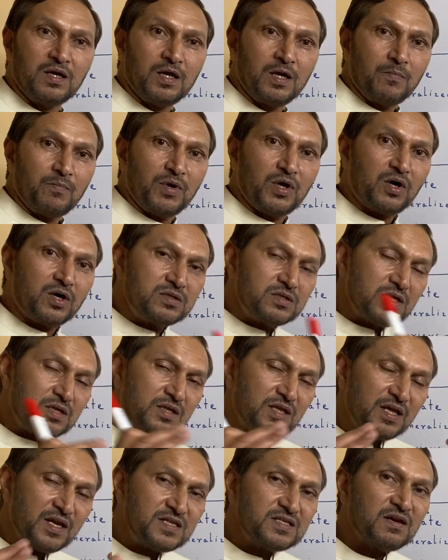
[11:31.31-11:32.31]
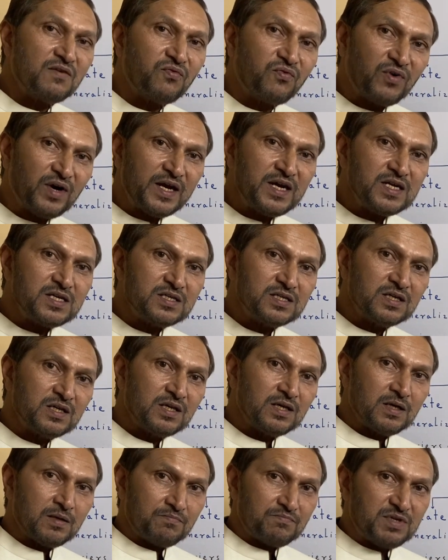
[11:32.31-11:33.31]
Because there is a fight
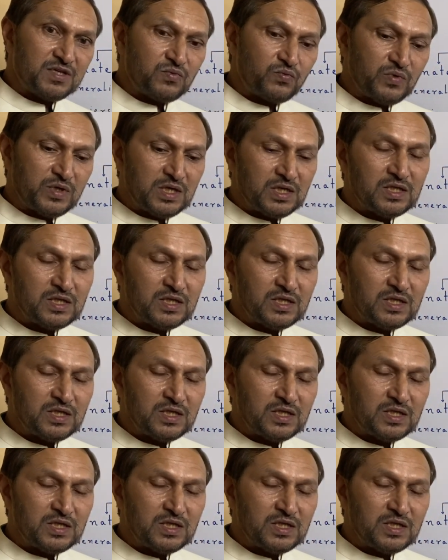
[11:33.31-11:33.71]
between